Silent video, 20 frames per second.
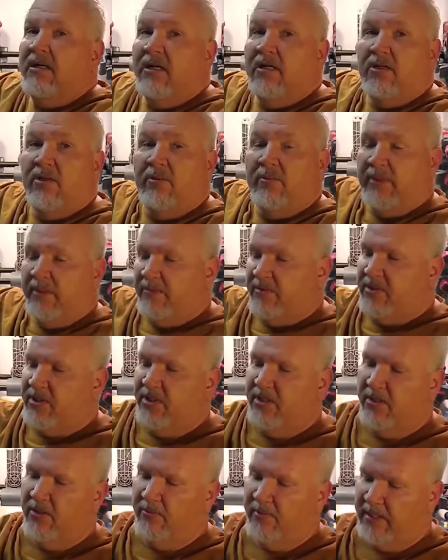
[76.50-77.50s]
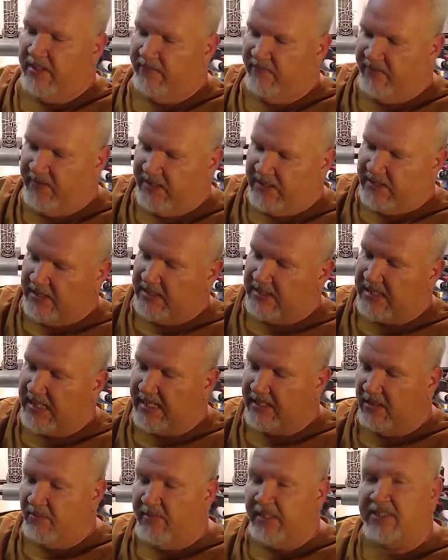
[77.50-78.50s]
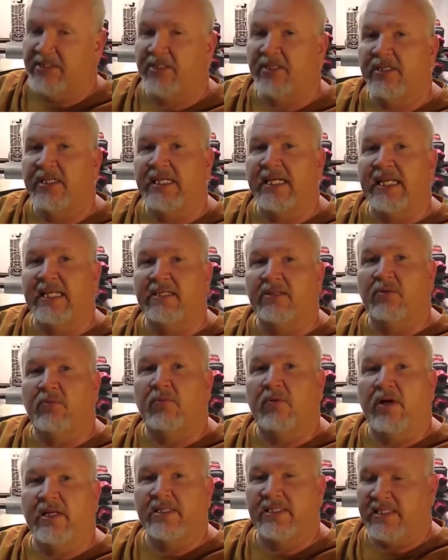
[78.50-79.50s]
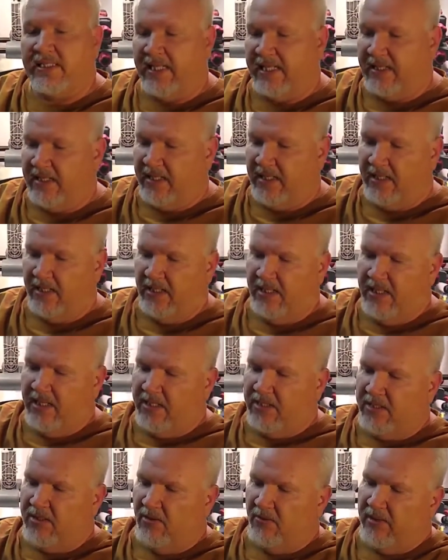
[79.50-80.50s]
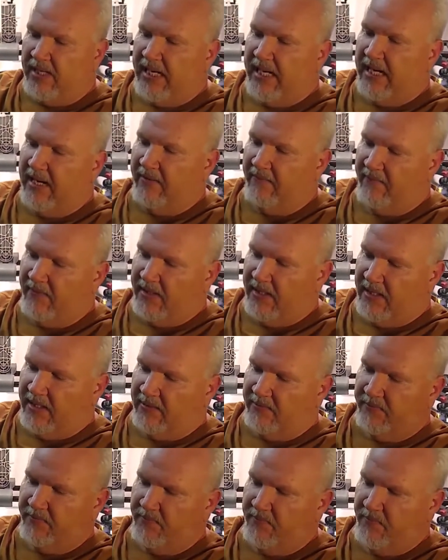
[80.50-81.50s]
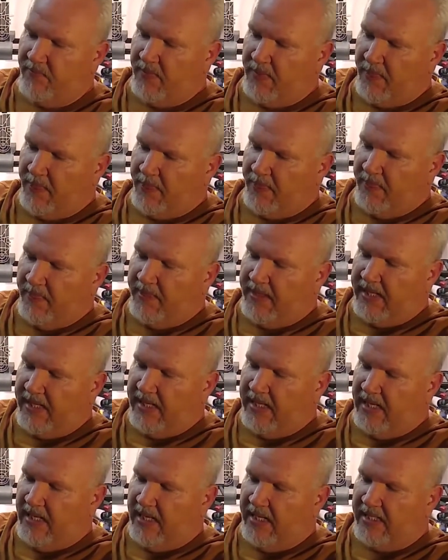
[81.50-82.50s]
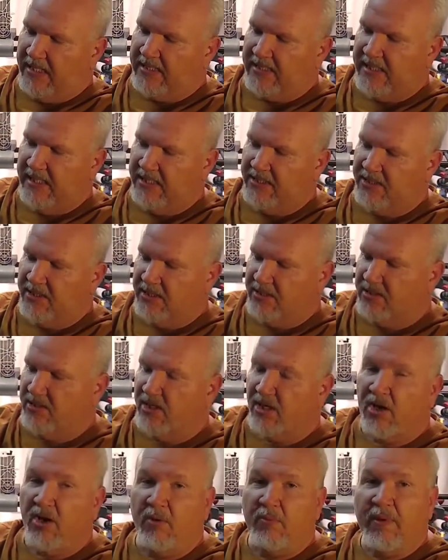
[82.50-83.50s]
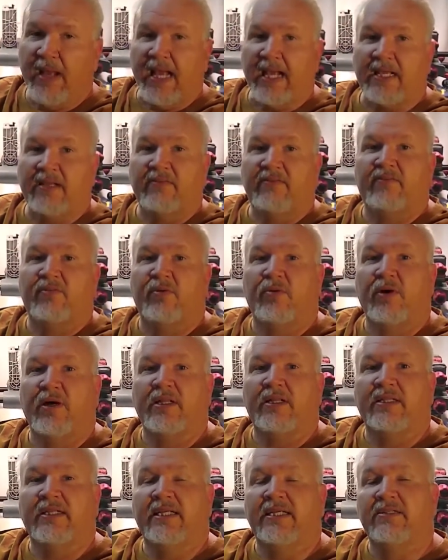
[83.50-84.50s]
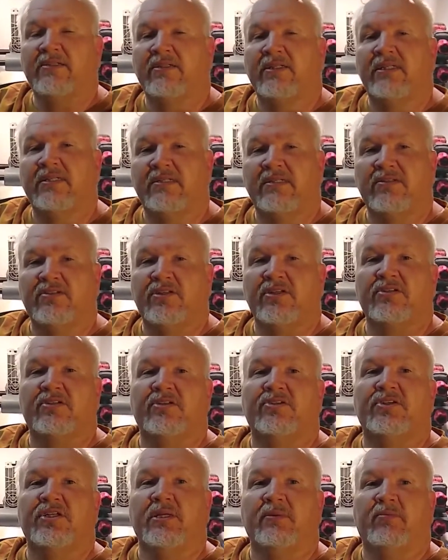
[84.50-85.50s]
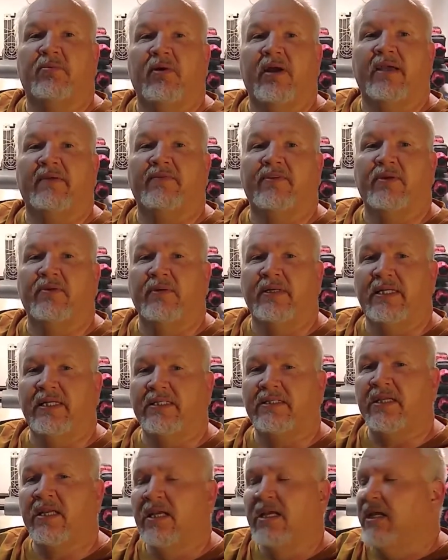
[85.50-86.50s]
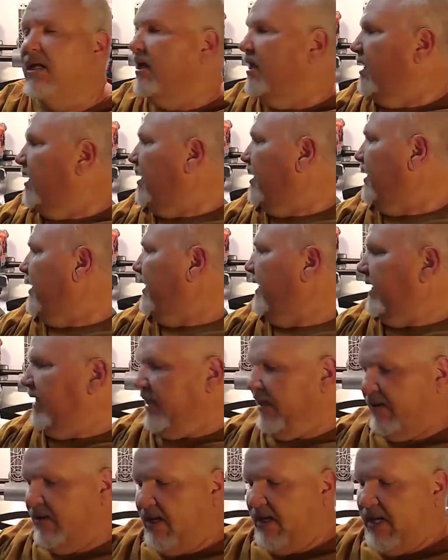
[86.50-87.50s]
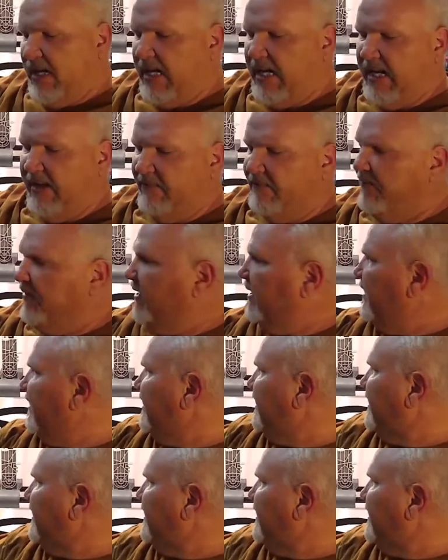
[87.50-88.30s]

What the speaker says: aluminum tube that fits inside there. Make sure you get the ones that don't have the extensions to go back and forth. This is just a cheap way of doing this. If it